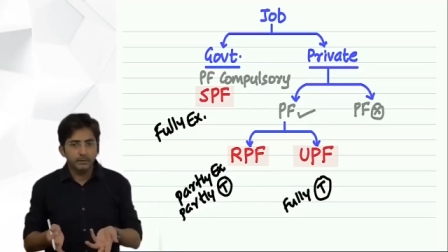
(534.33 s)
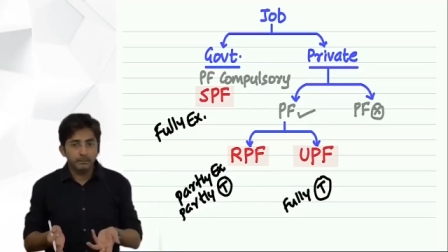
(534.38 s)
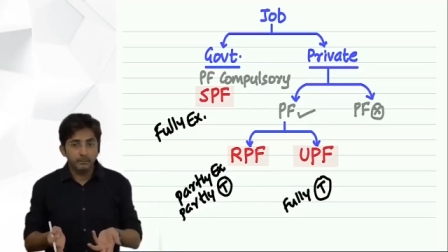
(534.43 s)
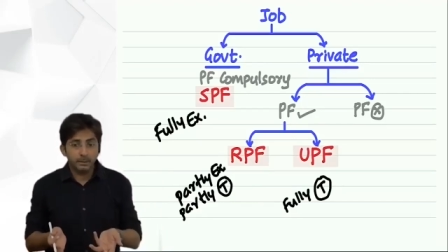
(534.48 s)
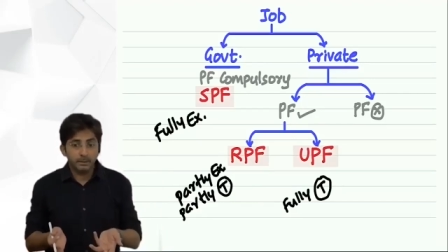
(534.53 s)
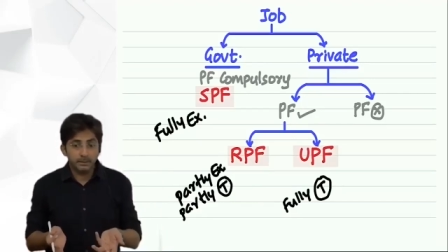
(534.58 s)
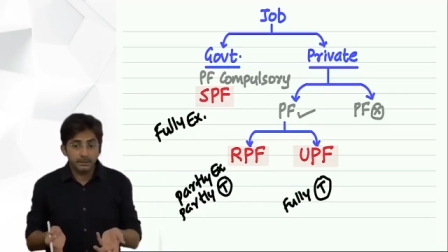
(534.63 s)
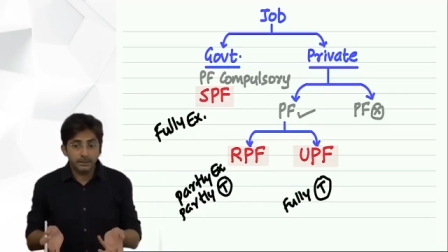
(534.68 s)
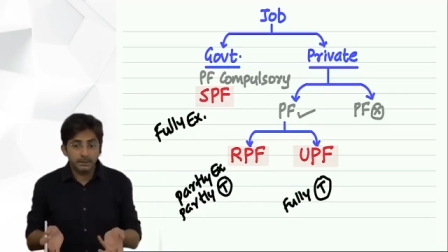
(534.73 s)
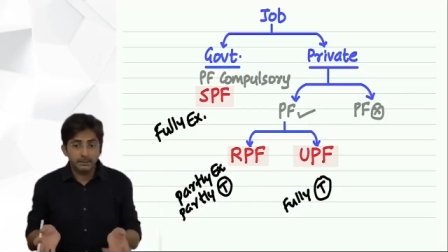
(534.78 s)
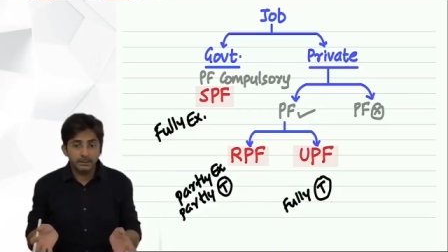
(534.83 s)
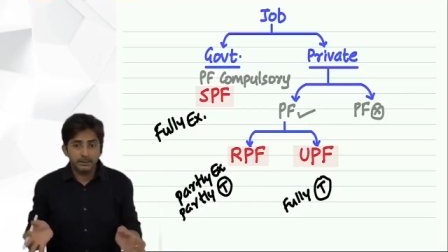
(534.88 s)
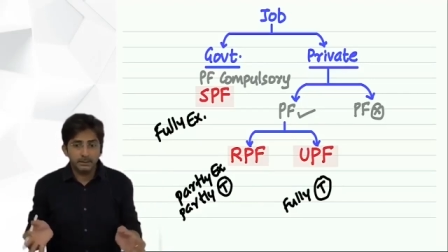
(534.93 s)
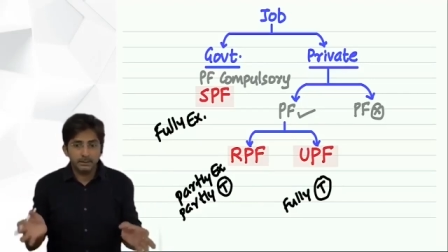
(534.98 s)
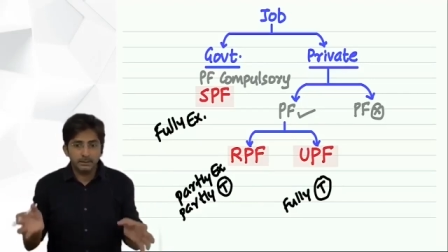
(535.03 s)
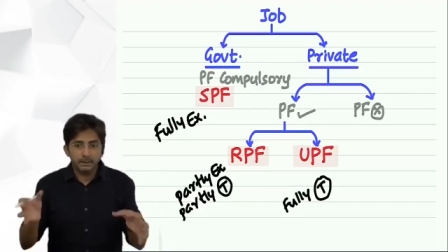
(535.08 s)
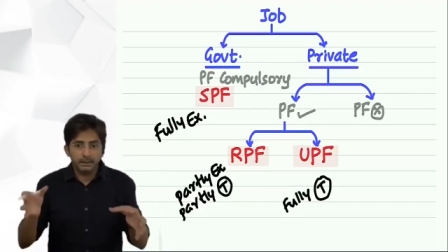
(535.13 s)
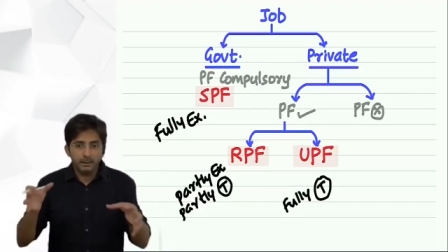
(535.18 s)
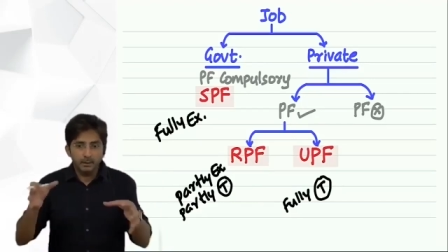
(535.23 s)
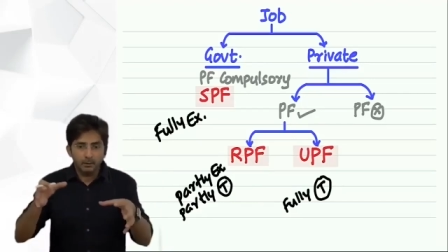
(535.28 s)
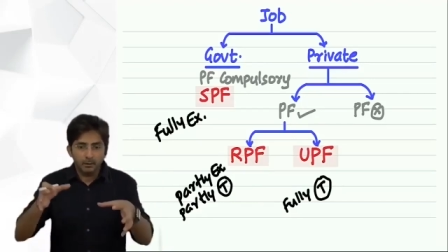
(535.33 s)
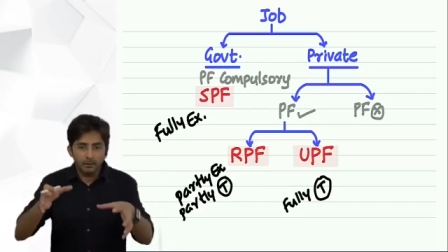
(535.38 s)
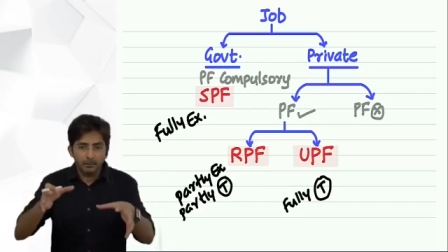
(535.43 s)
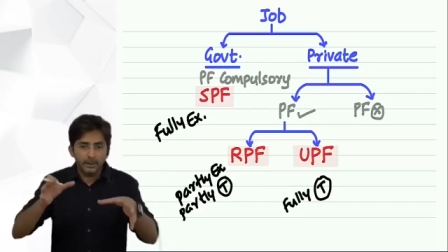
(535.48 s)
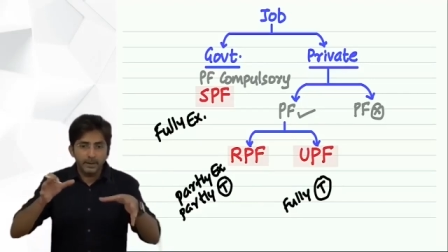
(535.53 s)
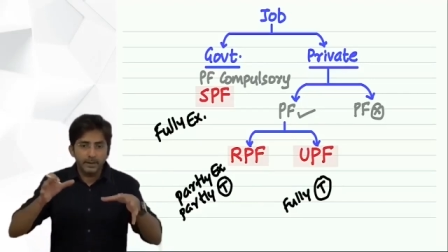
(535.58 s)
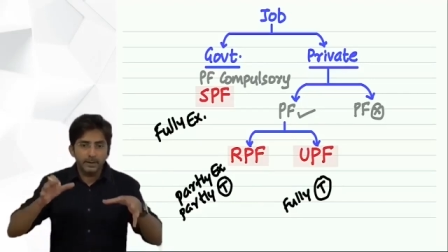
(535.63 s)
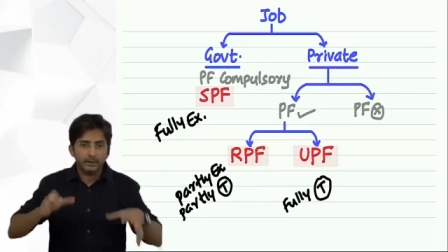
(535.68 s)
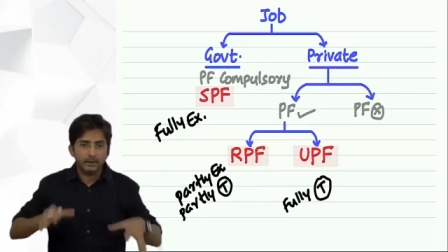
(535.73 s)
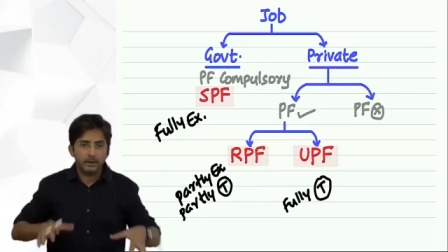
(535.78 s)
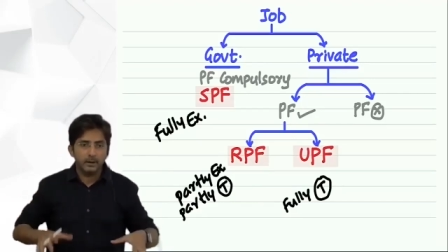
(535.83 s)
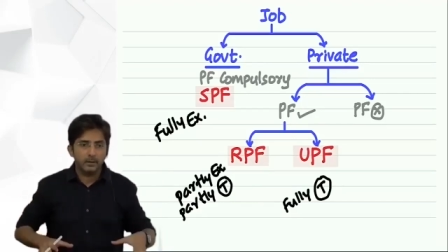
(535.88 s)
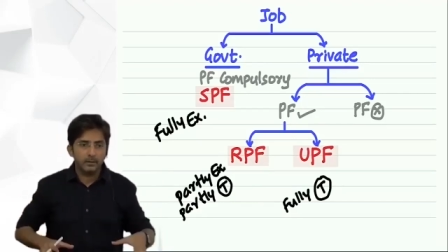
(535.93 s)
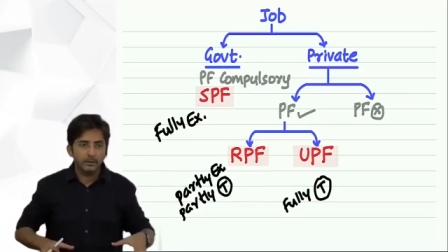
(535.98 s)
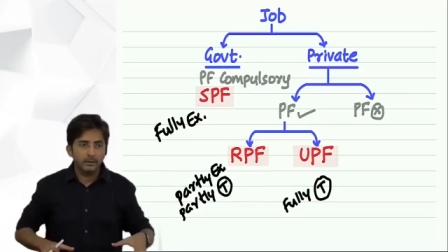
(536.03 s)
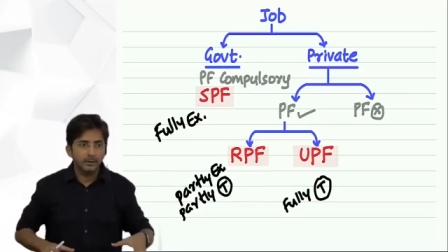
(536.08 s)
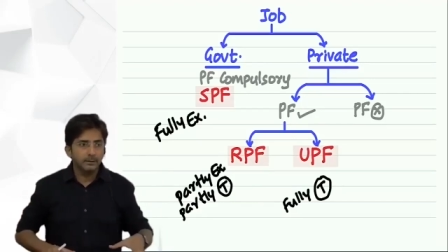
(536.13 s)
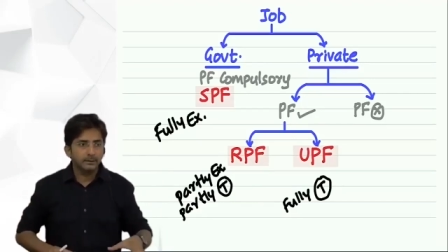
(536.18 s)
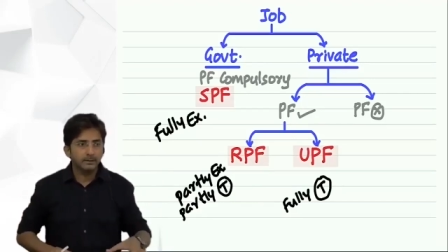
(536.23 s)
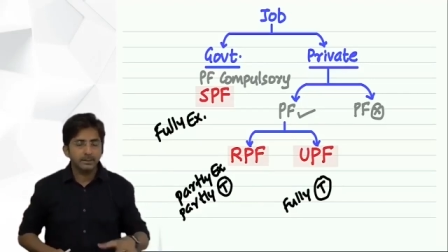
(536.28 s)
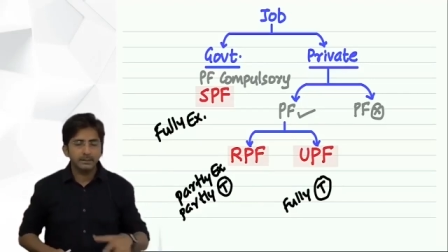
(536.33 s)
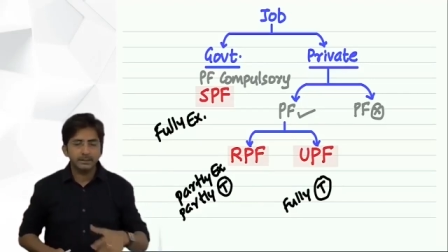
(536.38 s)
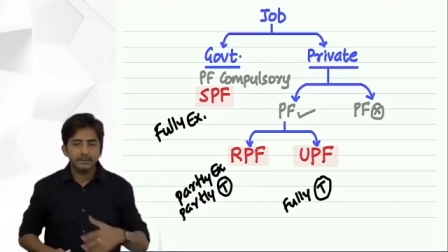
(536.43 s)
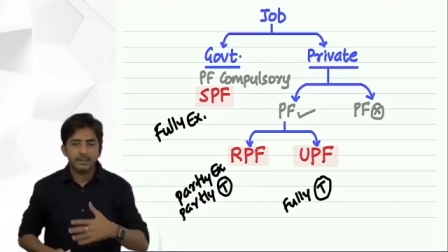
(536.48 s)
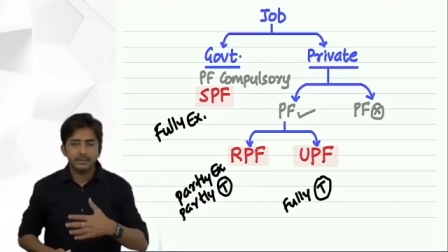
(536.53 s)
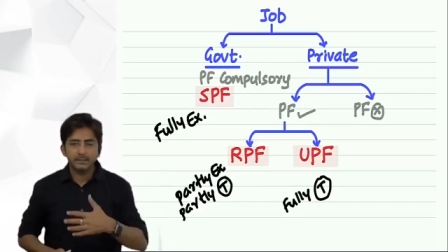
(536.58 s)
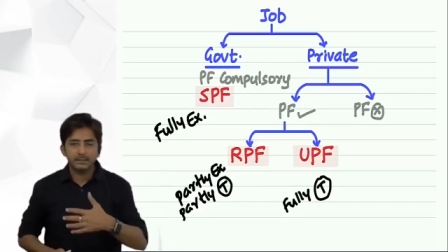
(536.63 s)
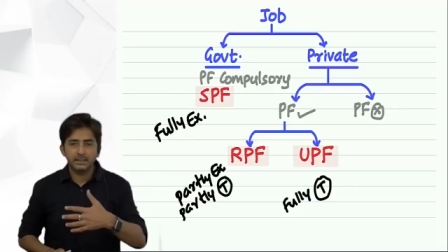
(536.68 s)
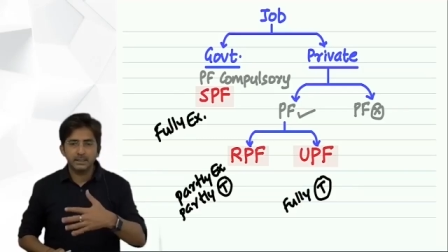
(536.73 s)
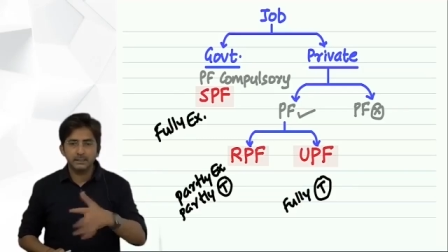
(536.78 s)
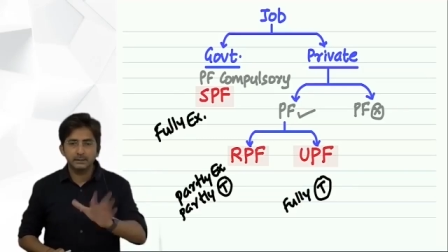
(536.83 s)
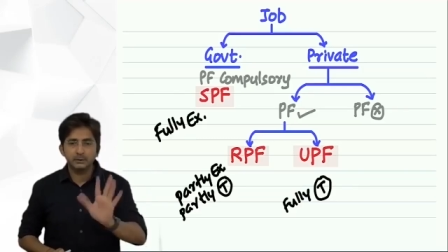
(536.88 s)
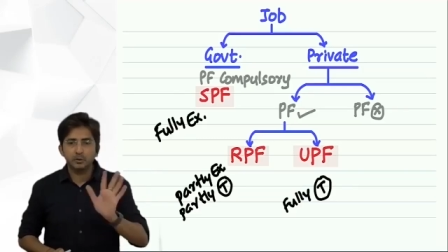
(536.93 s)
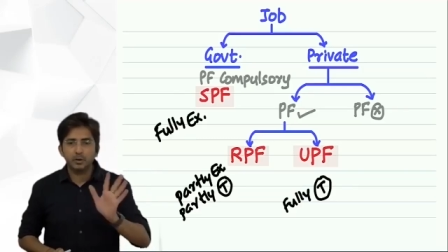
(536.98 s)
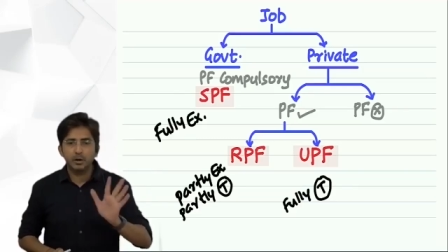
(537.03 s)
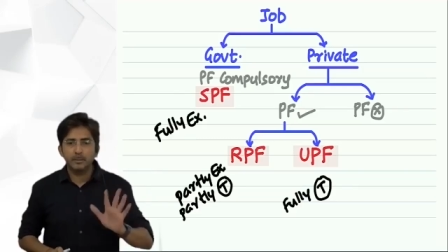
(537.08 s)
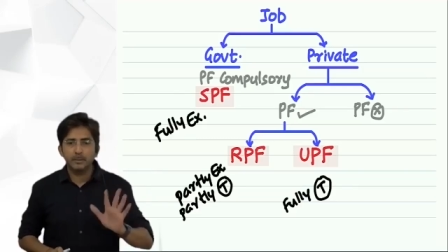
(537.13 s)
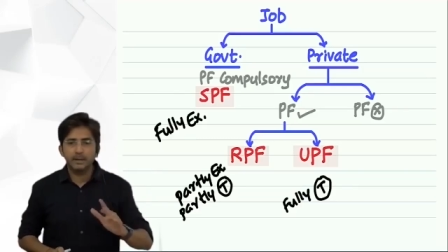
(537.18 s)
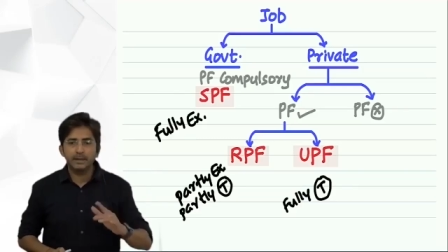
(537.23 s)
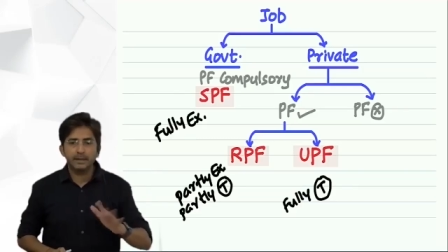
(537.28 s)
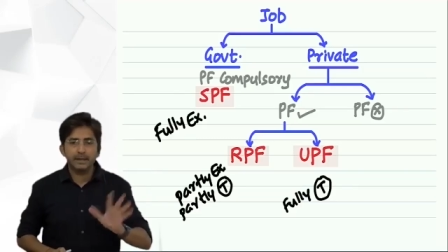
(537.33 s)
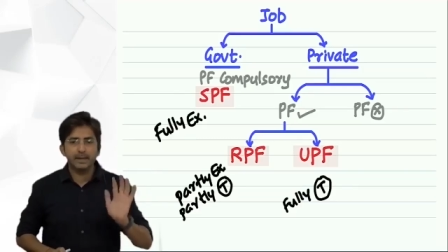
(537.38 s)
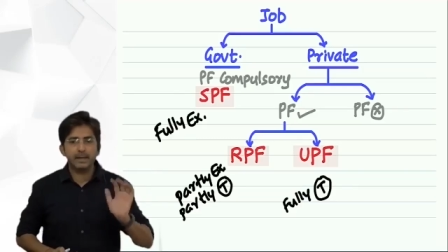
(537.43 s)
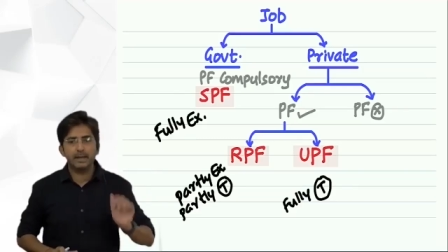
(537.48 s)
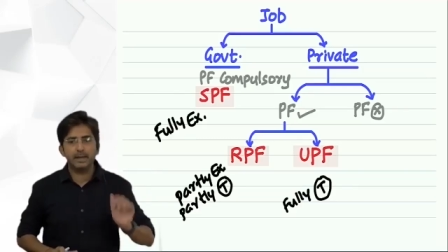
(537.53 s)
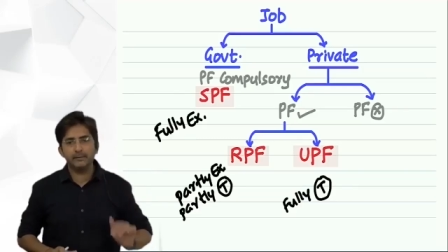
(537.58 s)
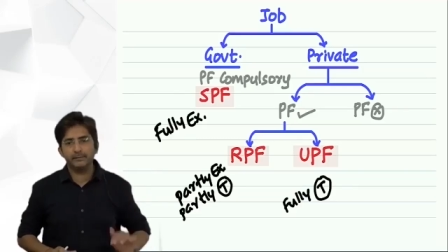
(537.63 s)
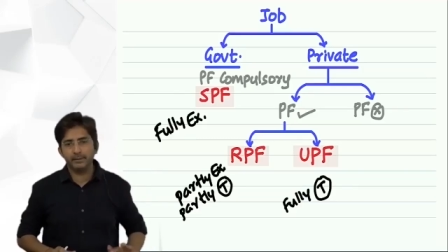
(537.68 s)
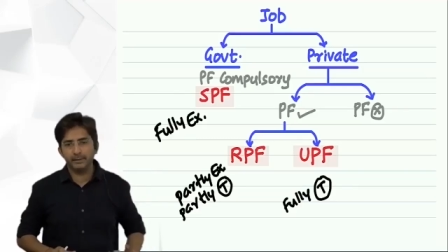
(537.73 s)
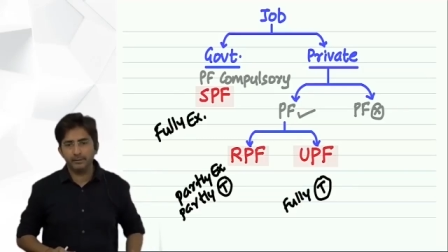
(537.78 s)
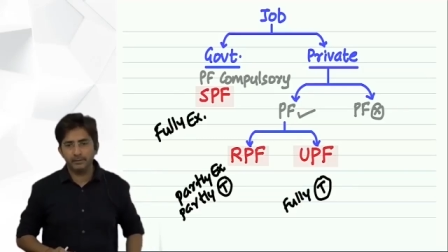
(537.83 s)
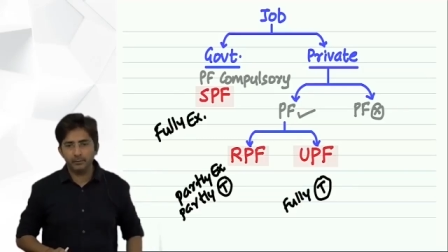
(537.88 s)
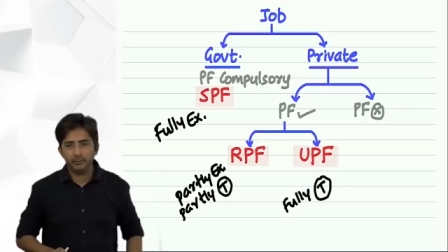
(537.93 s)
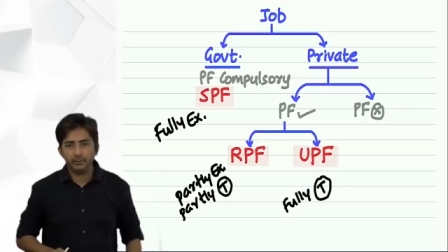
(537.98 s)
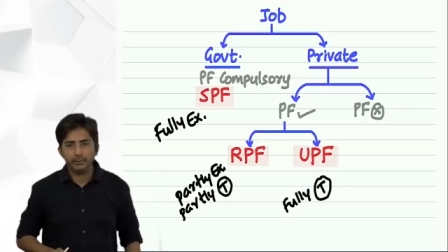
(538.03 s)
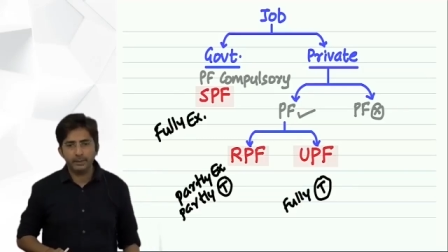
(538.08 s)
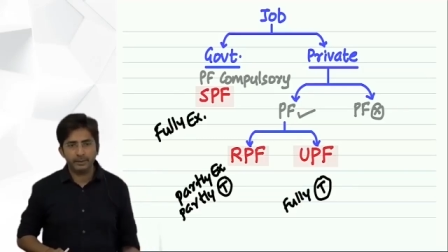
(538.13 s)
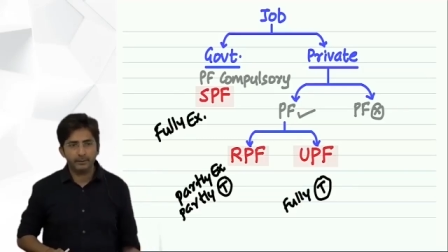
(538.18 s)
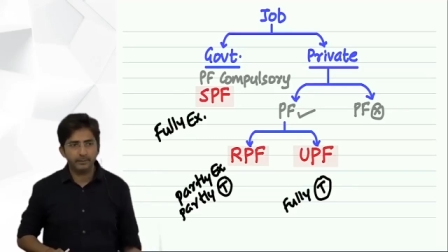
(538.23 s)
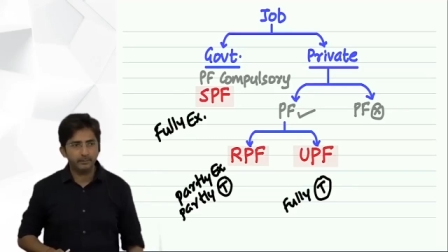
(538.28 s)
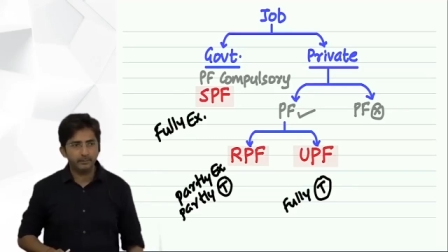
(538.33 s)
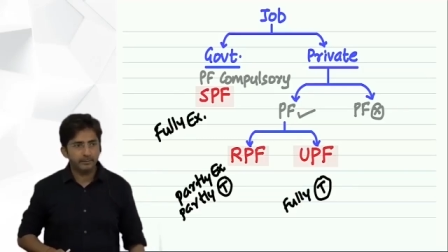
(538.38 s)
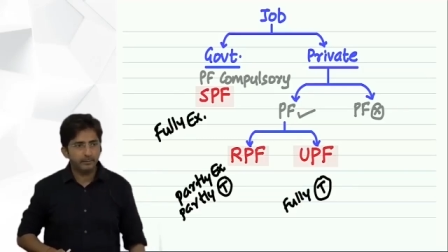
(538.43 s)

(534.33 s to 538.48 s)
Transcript: But since it is a government account, the section is common 1011. Okay.